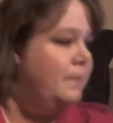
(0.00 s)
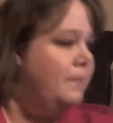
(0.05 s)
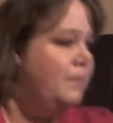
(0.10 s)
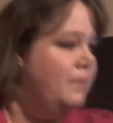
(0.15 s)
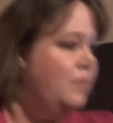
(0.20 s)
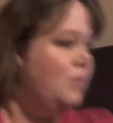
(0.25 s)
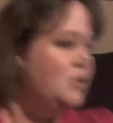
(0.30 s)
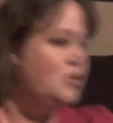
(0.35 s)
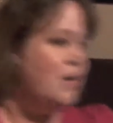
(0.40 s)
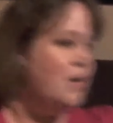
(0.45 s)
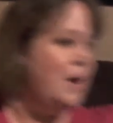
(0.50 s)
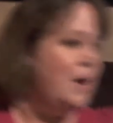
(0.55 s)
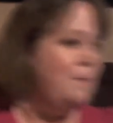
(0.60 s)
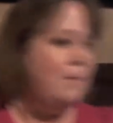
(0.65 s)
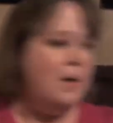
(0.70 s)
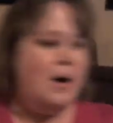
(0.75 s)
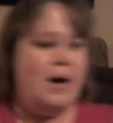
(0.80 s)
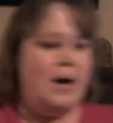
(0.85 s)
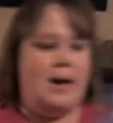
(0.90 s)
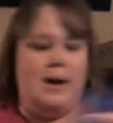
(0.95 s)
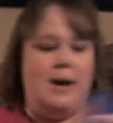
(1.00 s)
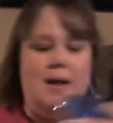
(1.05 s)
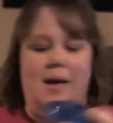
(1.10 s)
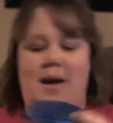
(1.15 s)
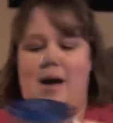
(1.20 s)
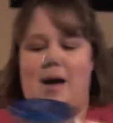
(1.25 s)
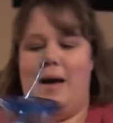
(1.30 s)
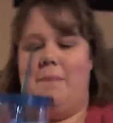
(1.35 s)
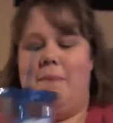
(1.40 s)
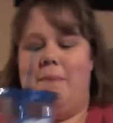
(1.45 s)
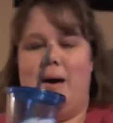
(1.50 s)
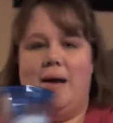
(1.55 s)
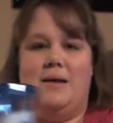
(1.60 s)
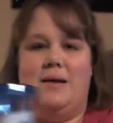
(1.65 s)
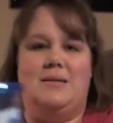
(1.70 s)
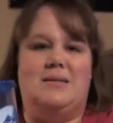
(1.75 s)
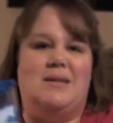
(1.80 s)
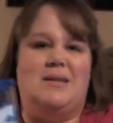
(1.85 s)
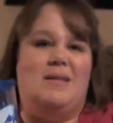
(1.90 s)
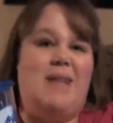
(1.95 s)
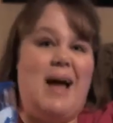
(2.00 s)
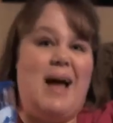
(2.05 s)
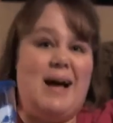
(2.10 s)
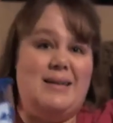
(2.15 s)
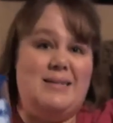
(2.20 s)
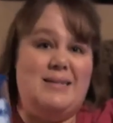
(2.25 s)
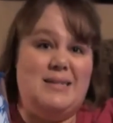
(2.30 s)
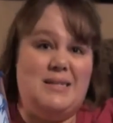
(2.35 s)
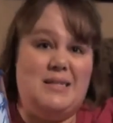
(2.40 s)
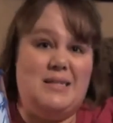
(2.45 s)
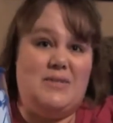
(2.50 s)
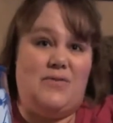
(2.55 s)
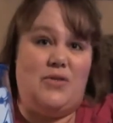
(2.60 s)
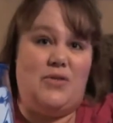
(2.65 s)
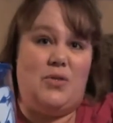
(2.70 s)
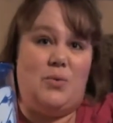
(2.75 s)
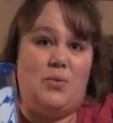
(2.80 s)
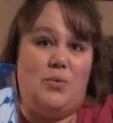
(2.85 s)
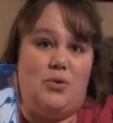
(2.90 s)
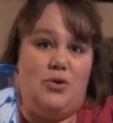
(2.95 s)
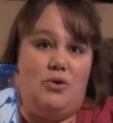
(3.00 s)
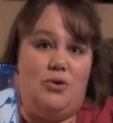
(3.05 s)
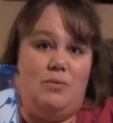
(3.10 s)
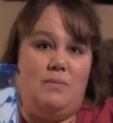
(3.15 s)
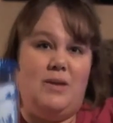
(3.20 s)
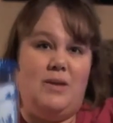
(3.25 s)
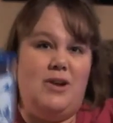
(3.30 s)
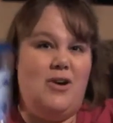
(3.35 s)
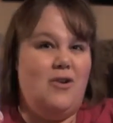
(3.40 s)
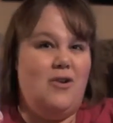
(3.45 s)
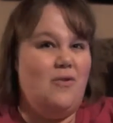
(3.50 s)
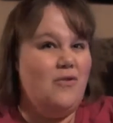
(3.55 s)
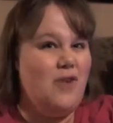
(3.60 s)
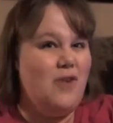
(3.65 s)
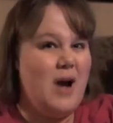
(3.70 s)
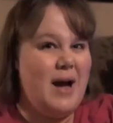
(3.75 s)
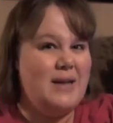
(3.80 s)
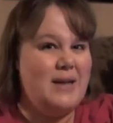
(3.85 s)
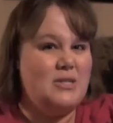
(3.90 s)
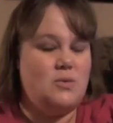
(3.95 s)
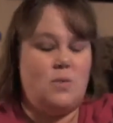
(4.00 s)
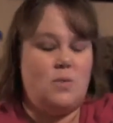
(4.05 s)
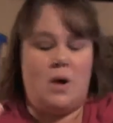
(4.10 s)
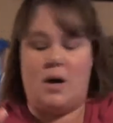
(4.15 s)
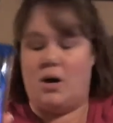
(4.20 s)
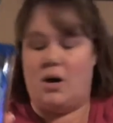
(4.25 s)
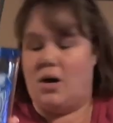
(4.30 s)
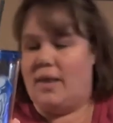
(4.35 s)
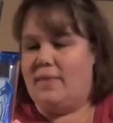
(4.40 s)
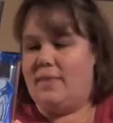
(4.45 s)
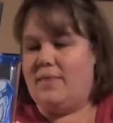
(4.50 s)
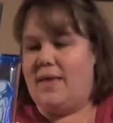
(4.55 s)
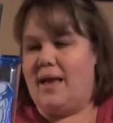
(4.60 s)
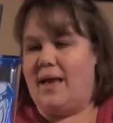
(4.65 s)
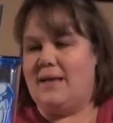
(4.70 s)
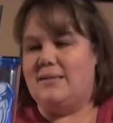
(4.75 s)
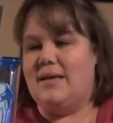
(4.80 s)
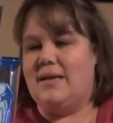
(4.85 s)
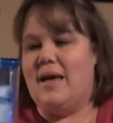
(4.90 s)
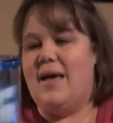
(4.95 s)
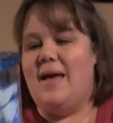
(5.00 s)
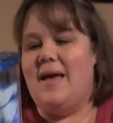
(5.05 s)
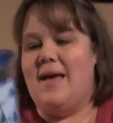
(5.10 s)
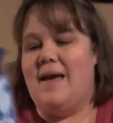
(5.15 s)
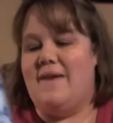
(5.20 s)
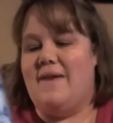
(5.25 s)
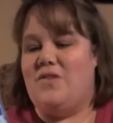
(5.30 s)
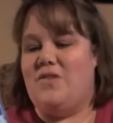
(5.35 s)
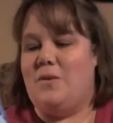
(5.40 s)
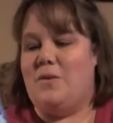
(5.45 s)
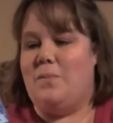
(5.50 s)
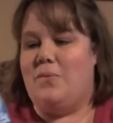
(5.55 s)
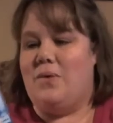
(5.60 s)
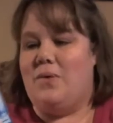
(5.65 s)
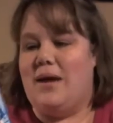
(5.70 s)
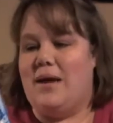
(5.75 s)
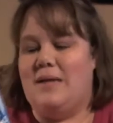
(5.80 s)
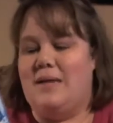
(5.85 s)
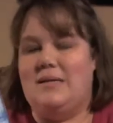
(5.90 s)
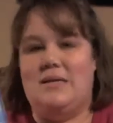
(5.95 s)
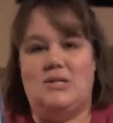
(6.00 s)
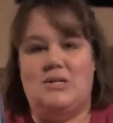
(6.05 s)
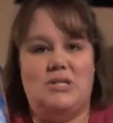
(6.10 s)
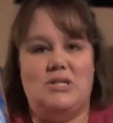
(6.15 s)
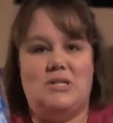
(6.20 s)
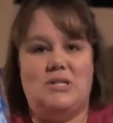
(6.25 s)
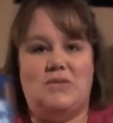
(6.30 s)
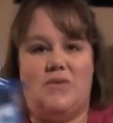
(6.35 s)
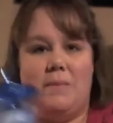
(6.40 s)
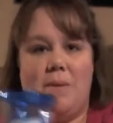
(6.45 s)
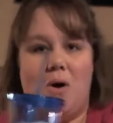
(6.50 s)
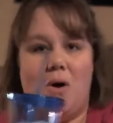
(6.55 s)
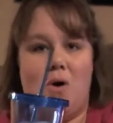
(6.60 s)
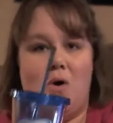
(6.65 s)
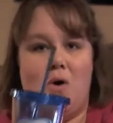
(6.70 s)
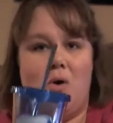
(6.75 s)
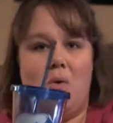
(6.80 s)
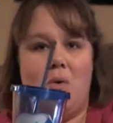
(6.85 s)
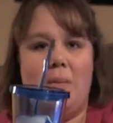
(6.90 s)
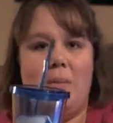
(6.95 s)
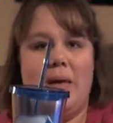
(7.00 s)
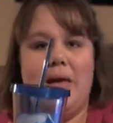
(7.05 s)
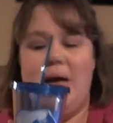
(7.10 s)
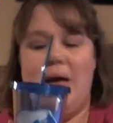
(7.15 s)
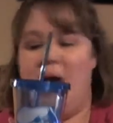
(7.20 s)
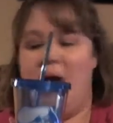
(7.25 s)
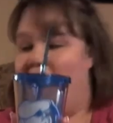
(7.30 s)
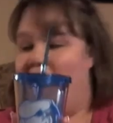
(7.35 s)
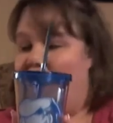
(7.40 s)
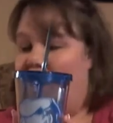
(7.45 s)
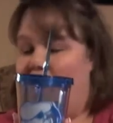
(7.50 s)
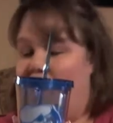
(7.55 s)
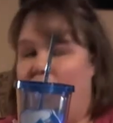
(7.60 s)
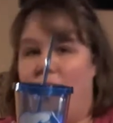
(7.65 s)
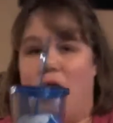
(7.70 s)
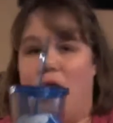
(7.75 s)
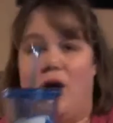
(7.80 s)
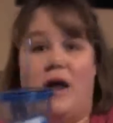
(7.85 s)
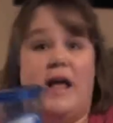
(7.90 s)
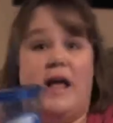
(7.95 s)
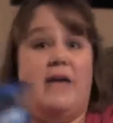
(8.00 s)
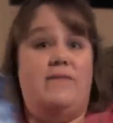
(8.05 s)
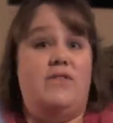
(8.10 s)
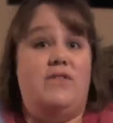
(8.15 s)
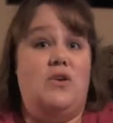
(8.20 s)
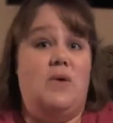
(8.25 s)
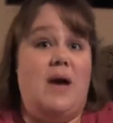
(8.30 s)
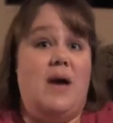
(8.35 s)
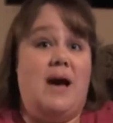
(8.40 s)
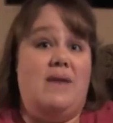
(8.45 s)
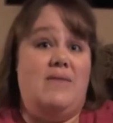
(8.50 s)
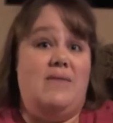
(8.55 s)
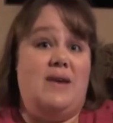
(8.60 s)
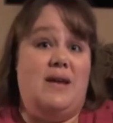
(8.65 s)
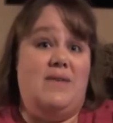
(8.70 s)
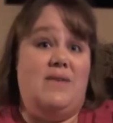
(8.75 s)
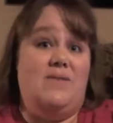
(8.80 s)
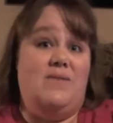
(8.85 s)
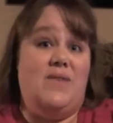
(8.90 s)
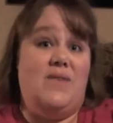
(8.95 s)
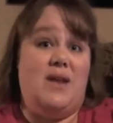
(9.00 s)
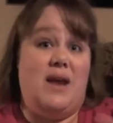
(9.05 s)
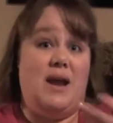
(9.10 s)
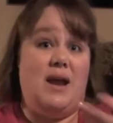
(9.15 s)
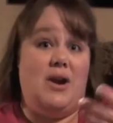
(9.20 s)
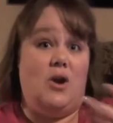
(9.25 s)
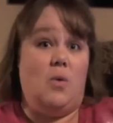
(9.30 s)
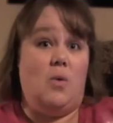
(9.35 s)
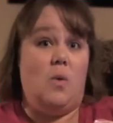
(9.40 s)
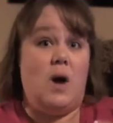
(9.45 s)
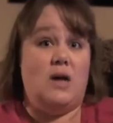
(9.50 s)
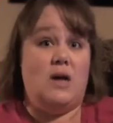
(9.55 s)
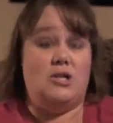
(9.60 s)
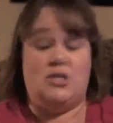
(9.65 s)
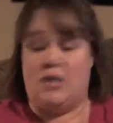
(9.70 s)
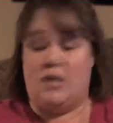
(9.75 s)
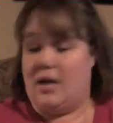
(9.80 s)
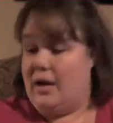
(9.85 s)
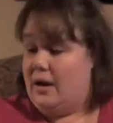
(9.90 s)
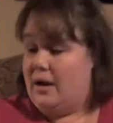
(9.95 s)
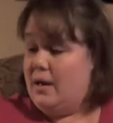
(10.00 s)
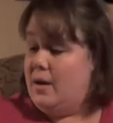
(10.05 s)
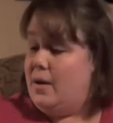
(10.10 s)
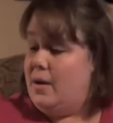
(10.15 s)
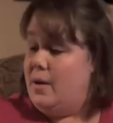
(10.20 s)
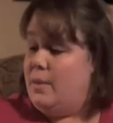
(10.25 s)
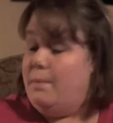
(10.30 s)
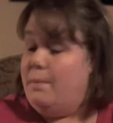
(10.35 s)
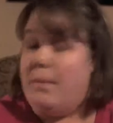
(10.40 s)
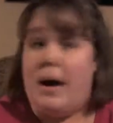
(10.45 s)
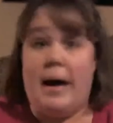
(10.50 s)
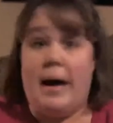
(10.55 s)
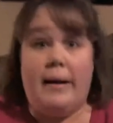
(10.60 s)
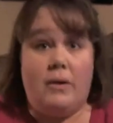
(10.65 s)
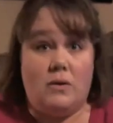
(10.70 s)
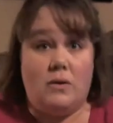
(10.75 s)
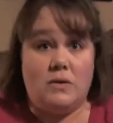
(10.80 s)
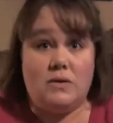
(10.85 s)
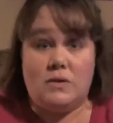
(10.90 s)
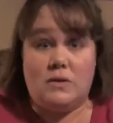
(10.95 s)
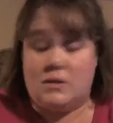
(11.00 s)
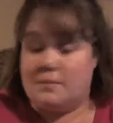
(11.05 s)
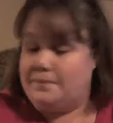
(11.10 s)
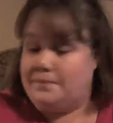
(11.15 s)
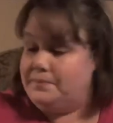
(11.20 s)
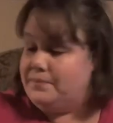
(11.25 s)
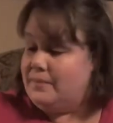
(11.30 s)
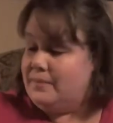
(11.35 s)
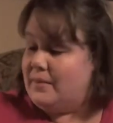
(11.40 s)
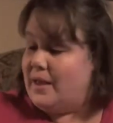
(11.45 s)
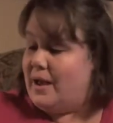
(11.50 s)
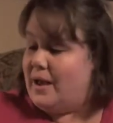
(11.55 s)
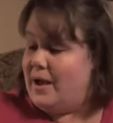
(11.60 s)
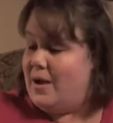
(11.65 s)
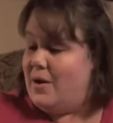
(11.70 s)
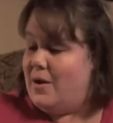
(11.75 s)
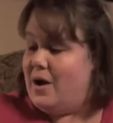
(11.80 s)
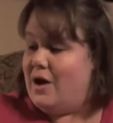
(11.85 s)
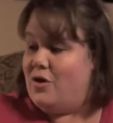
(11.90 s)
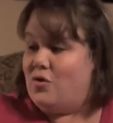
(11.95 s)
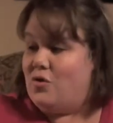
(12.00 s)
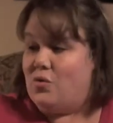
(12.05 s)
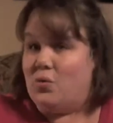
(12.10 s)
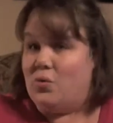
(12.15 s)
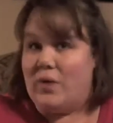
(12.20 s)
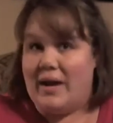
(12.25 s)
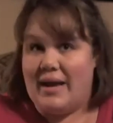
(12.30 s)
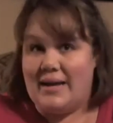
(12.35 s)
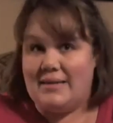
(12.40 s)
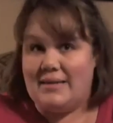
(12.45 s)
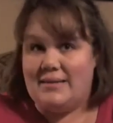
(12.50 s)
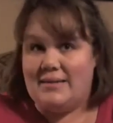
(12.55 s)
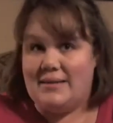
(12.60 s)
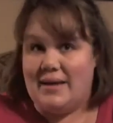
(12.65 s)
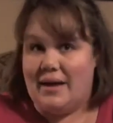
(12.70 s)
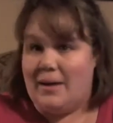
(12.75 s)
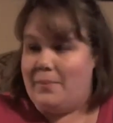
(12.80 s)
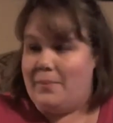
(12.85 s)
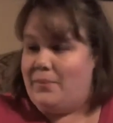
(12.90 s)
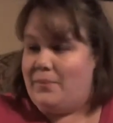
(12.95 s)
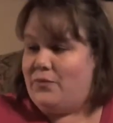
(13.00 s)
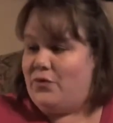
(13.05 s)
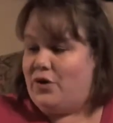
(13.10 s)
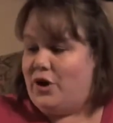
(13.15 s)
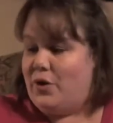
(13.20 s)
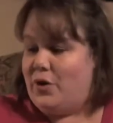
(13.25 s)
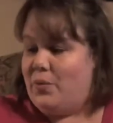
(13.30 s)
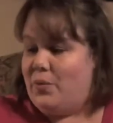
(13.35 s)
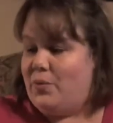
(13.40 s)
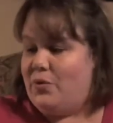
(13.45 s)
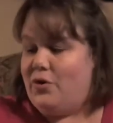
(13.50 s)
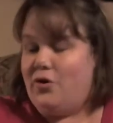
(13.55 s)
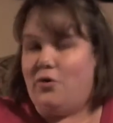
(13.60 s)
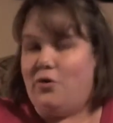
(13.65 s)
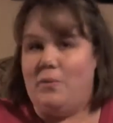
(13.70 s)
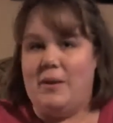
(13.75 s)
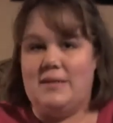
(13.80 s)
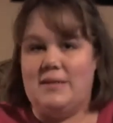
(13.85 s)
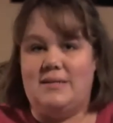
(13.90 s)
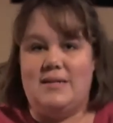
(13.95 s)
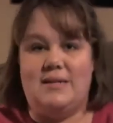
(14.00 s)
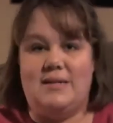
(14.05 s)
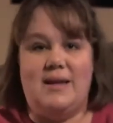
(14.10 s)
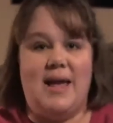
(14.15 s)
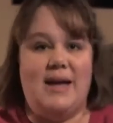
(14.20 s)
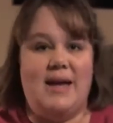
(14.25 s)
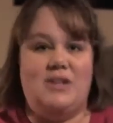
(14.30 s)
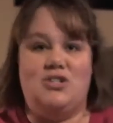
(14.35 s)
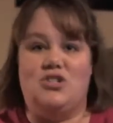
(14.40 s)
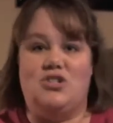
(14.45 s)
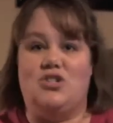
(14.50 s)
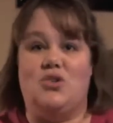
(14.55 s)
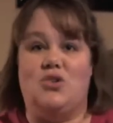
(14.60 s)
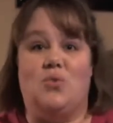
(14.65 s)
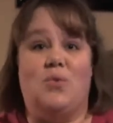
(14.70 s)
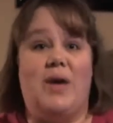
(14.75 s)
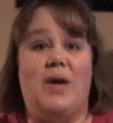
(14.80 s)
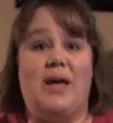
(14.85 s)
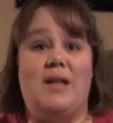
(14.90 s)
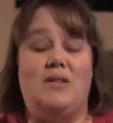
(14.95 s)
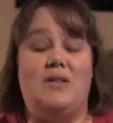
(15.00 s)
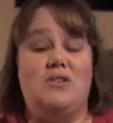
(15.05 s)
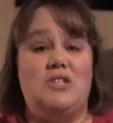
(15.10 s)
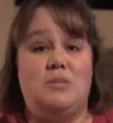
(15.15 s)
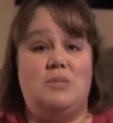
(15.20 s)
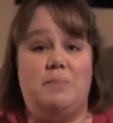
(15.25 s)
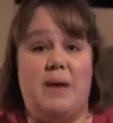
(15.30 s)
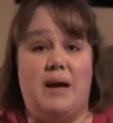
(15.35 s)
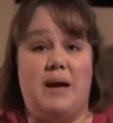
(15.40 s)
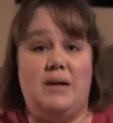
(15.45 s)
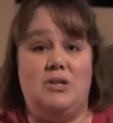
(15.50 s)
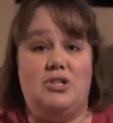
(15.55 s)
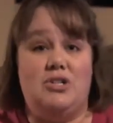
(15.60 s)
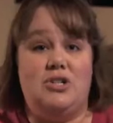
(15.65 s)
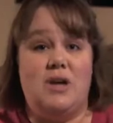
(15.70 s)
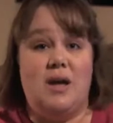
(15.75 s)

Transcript: which I bought us glasses for the room, you know, for ice water and things. If you bring dishes from home, or if you have an infant and you're washing bottles, a great tip for your room is to take just a regular sponge,